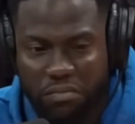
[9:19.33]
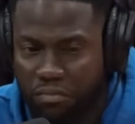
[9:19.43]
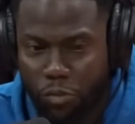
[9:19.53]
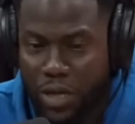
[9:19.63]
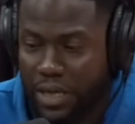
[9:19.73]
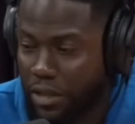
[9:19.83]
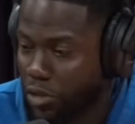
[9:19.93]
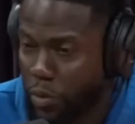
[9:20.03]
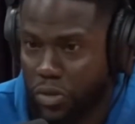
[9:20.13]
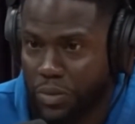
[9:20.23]
Weekend, you're
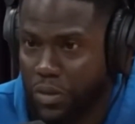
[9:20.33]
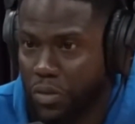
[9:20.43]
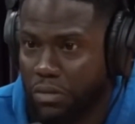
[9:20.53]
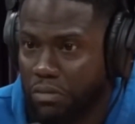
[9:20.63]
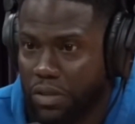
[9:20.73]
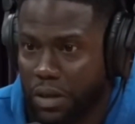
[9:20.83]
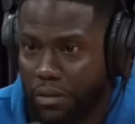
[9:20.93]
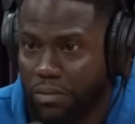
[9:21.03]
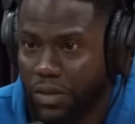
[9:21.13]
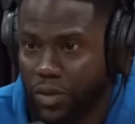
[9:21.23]
supposed to be doing,
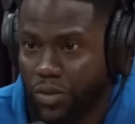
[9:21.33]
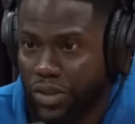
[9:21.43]
3